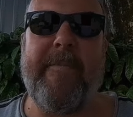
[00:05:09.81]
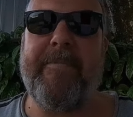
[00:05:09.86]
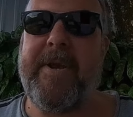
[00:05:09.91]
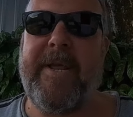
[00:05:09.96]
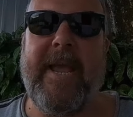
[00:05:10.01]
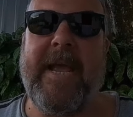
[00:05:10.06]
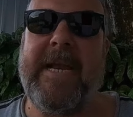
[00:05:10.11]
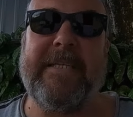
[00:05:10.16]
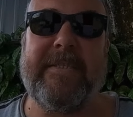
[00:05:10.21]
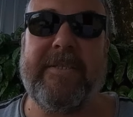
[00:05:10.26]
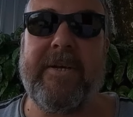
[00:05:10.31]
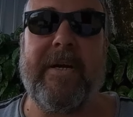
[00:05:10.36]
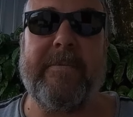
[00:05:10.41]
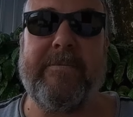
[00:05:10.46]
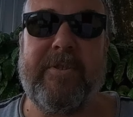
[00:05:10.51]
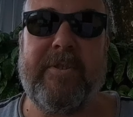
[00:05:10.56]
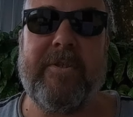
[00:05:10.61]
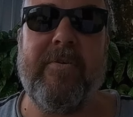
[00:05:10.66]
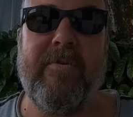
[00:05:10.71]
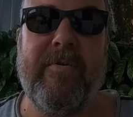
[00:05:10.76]
happening anytime
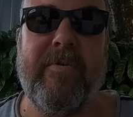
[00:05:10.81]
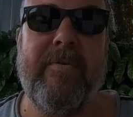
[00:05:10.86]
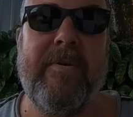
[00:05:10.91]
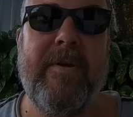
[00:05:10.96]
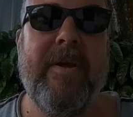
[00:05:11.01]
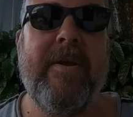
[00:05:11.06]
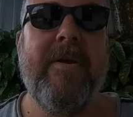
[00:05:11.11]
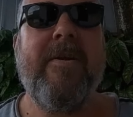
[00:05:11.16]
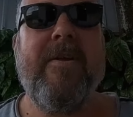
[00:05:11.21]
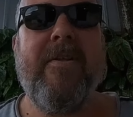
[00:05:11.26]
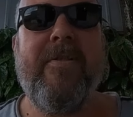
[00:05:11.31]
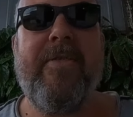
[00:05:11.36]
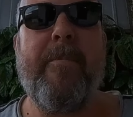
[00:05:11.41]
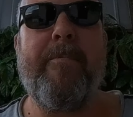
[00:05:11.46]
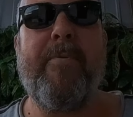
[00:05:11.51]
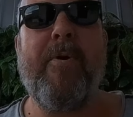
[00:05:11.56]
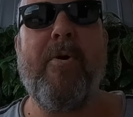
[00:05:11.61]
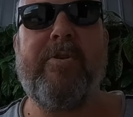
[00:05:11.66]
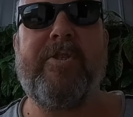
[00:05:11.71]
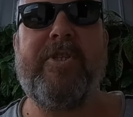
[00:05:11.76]
soon. The
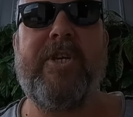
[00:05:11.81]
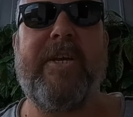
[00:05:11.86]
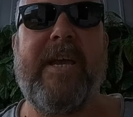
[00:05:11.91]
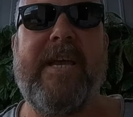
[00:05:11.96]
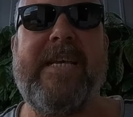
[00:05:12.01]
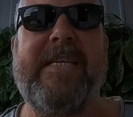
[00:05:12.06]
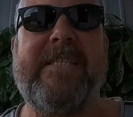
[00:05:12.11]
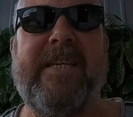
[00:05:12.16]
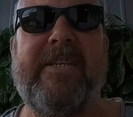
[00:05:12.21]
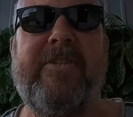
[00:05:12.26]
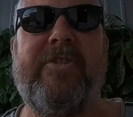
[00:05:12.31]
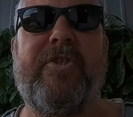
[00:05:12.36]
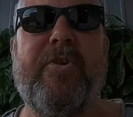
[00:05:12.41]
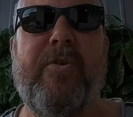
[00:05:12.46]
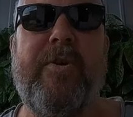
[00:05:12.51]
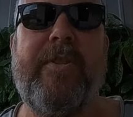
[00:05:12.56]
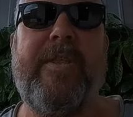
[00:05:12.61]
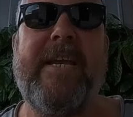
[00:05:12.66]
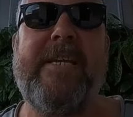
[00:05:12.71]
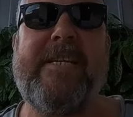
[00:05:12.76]
Portuguese
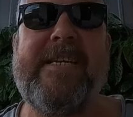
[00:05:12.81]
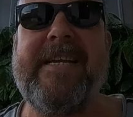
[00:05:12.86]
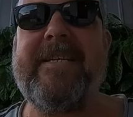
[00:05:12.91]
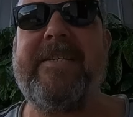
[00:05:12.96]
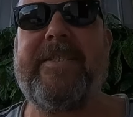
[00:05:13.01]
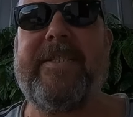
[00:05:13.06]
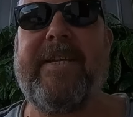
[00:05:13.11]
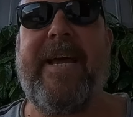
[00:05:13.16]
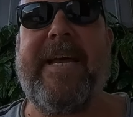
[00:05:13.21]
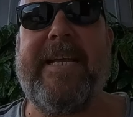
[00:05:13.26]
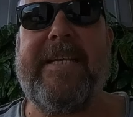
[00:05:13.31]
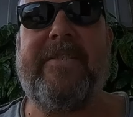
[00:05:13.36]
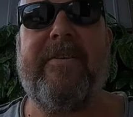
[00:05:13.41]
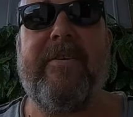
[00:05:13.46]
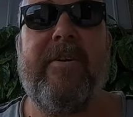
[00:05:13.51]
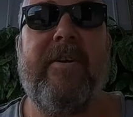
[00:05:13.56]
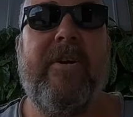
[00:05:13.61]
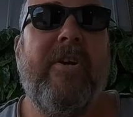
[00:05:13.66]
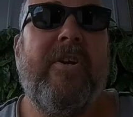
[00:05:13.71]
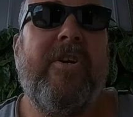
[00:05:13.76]
enjoy their dinners late,
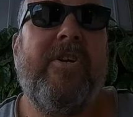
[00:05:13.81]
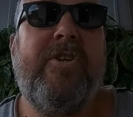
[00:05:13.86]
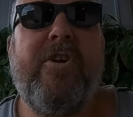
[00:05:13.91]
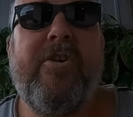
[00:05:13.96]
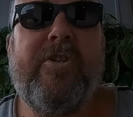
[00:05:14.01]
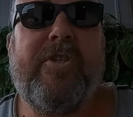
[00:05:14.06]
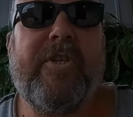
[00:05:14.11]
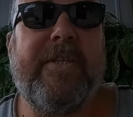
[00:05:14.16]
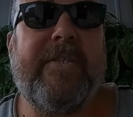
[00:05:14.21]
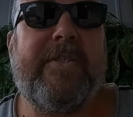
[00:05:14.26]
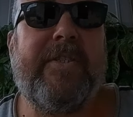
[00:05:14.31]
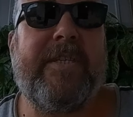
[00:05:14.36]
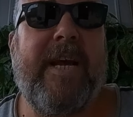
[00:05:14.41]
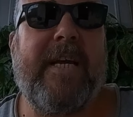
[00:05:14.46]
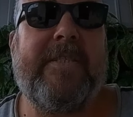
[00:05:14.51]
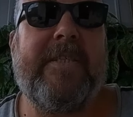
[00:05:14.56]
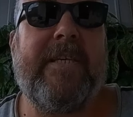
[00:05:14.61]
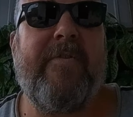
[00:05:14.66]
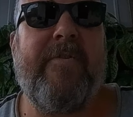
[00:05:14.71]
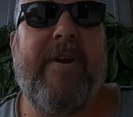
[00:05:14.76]
usually
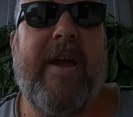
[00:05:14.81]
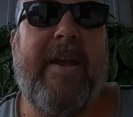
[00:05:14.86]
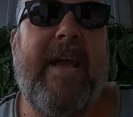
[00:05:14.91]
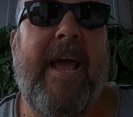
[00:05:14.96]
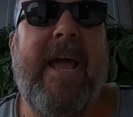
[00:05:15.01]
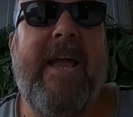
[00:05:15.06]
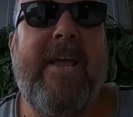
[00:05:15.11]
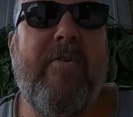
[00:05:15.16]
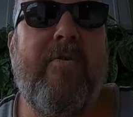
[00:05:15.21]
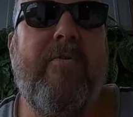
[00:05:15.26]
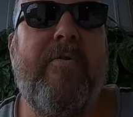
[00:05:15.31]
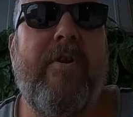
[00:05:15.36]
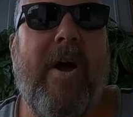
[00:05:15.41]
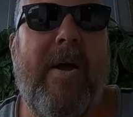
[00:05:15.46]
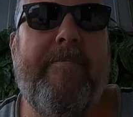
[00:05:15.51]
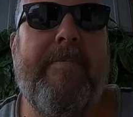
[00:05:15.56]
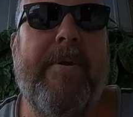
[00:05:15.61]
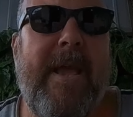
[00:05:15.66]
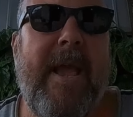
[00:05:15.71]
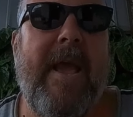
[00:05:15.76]
starting around eight or
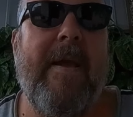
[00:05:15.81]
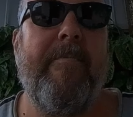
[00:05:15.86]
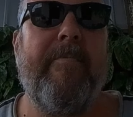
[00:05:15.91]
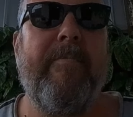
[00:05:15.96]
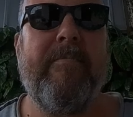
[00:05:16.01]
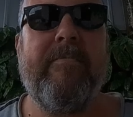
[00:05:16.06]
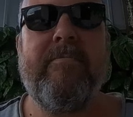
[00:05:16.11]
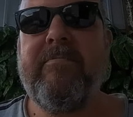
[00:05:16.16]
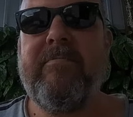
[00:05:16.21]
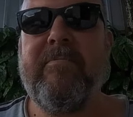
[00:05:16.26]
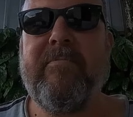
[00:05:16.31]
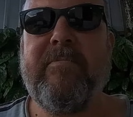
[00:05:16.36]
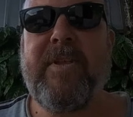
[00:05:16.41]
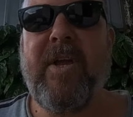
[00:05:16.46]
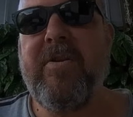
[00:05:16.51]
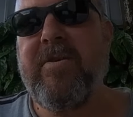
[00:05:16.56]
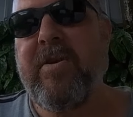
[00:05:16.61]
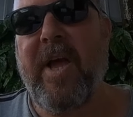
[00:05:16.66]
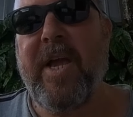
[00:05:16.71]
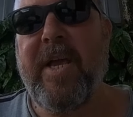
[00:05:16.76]
nine p m.
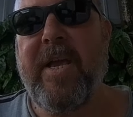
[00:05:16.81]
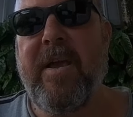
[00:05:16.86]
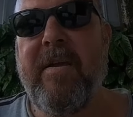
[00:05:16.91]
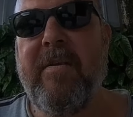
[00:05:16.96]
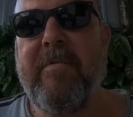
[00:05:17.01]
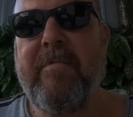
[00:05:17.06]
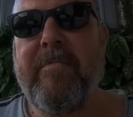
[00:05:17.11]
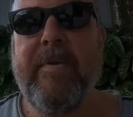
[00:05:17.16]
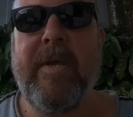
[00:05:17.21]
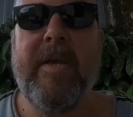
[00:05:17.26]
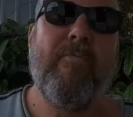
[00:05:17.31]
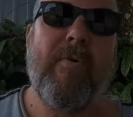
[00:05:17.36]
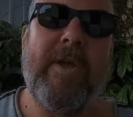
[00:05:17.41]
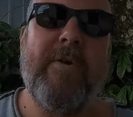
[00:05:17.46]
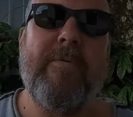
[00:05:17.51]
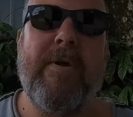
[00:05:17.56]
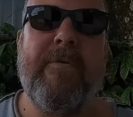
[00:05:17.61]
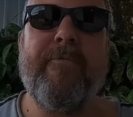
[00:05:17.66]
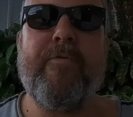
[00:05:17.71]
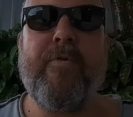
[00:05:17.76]
Don't like it? Well,
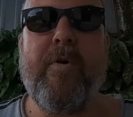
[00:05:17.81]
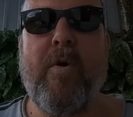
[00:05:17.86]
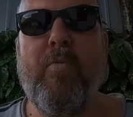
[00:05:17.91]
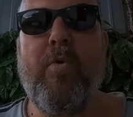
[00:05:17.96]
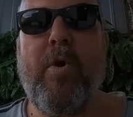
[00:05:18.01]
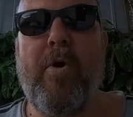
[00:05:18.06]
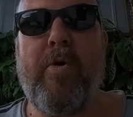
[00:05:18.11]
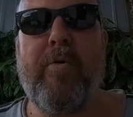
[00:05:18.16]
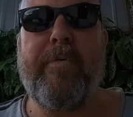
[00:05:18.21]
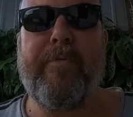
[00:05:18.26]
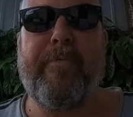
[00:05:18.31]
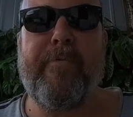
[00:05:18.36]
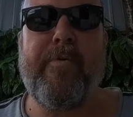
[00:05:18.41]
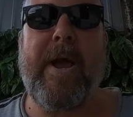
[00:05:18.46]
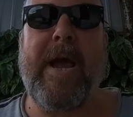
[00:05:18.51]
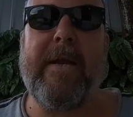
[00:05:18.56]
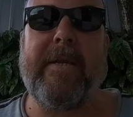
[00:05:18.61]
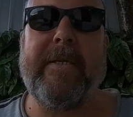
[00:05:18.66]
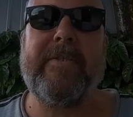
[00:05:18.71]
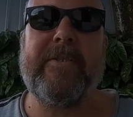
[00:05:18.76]
you're in for a world of
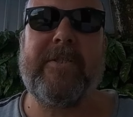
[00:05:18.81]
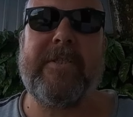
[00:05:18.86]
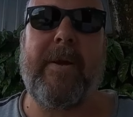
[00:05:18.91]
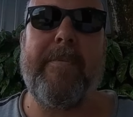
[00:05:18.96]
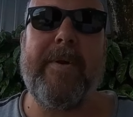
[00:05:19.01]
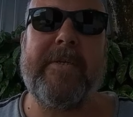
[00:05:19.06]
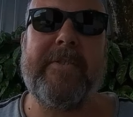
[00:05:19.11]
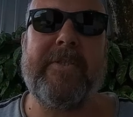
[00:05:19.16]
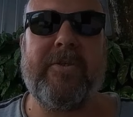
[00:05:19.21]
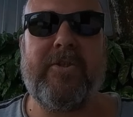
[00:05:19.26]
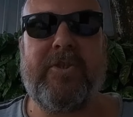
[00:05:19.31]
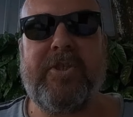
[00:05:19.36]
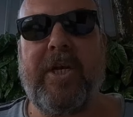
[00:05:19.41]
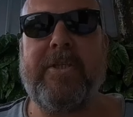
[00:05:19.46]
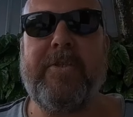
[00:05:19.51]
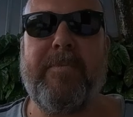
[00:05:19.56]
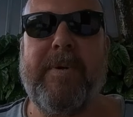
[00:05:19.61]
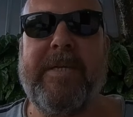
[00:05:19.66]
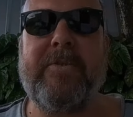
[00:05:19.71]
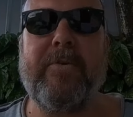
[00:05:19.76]
growling stomachs and
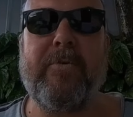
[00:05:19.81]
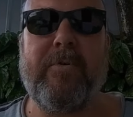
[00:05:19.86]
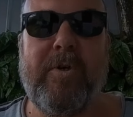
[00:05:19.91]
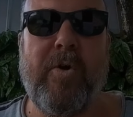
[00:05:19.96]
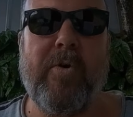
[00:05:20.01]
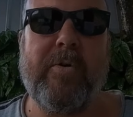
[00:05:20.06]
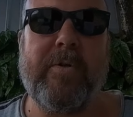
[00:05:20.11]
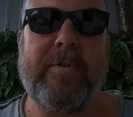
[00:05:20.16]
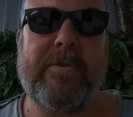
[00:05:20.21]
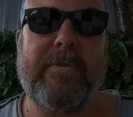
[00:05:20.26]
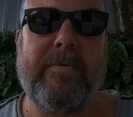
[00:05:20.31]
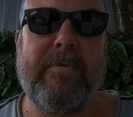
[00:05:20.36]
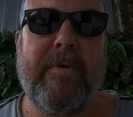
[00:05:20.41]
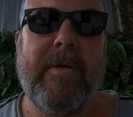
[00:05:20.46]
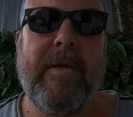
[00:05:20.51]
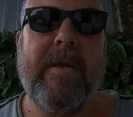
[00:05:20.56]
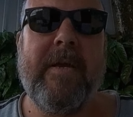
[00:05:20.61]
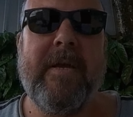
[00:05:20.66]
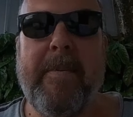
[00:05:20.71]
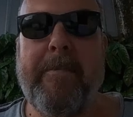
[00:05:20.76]
judgmental looks.
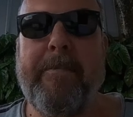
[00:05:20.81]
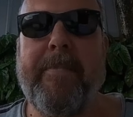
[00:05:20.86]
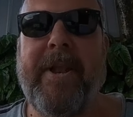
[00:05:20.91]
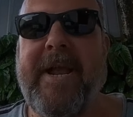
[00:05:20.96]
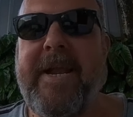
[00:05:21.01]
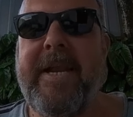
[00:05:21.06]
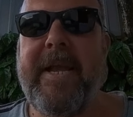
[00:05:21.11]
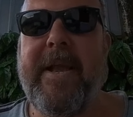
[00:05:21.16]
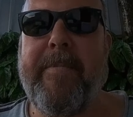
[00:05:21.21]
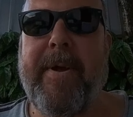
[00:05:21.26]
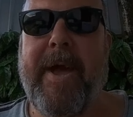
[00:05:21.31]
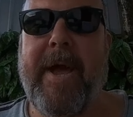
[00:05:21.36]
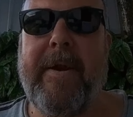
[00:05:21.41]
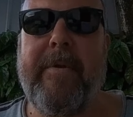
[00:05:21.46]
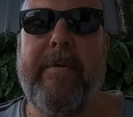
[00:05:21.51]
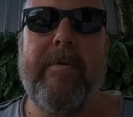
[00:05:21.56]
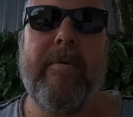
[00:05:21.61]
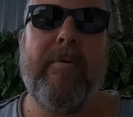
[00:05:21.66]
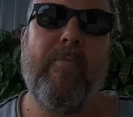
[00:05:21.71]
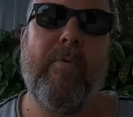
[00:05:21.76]
Complaining about
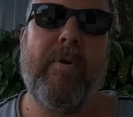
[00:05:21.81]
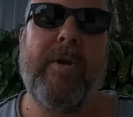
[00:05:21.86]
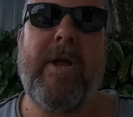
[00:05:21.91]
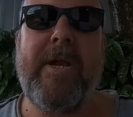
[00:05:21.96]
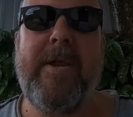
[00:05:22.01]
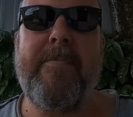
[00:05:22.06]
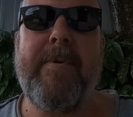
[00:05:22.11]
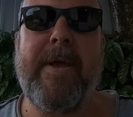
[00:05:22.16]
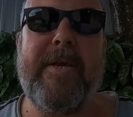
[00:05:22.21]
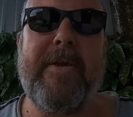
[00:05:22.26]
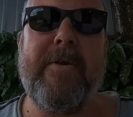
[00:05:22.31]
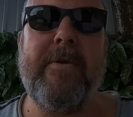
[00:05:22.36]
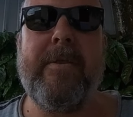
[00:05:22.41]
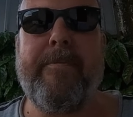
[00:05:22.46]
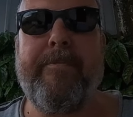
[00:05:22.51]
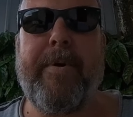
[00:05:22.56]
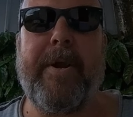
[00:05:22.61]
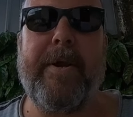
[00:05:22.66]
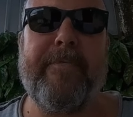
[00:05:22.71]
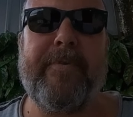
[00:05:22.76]
it will only make you the
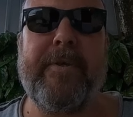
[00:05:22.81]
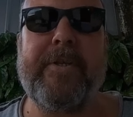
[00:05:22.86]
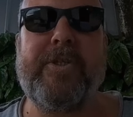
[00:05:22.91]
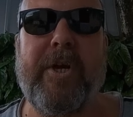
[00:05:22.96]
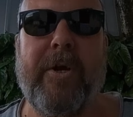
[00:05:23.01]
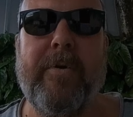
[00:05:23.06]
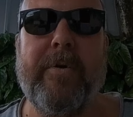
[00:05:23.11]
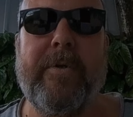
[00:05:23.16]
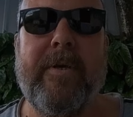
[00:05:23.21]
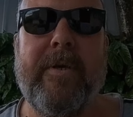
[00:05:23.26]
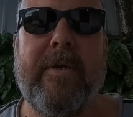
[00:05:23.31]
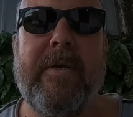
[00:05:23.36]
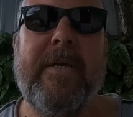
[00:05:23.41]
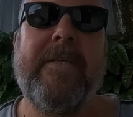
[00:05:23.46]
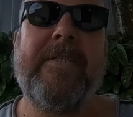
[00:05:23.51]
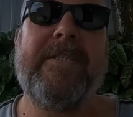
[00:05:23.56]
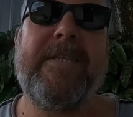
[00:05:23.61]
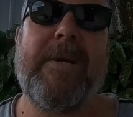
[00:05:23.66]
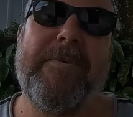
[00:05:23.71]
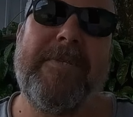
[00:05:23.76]
butt of the joke,
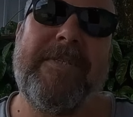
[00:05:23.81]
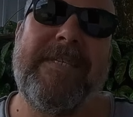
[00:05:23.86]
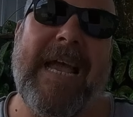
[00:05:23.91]
so